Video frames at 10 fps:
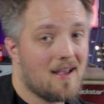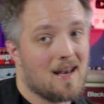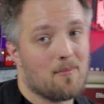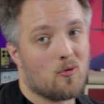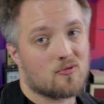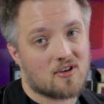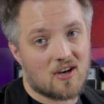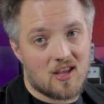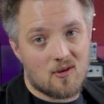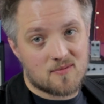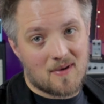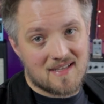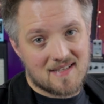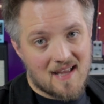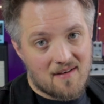And I'm also going to use
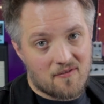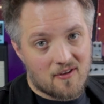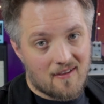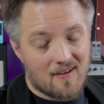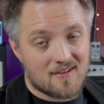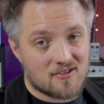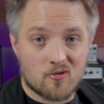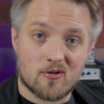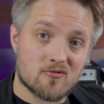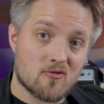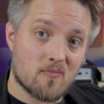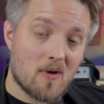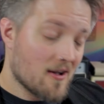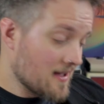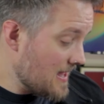my Stanford Guitars Crossroad
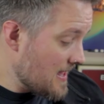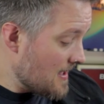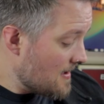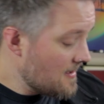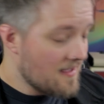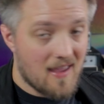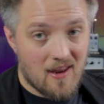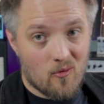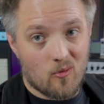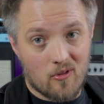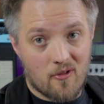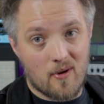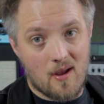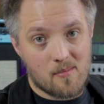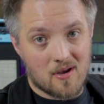Marquee in all
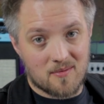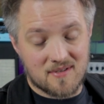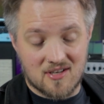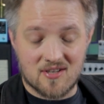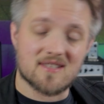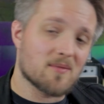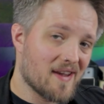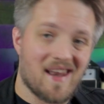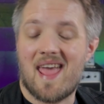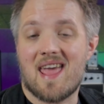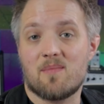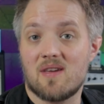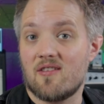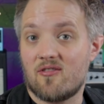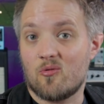3 humbucker positions. And we're going to
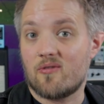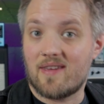A-B the 2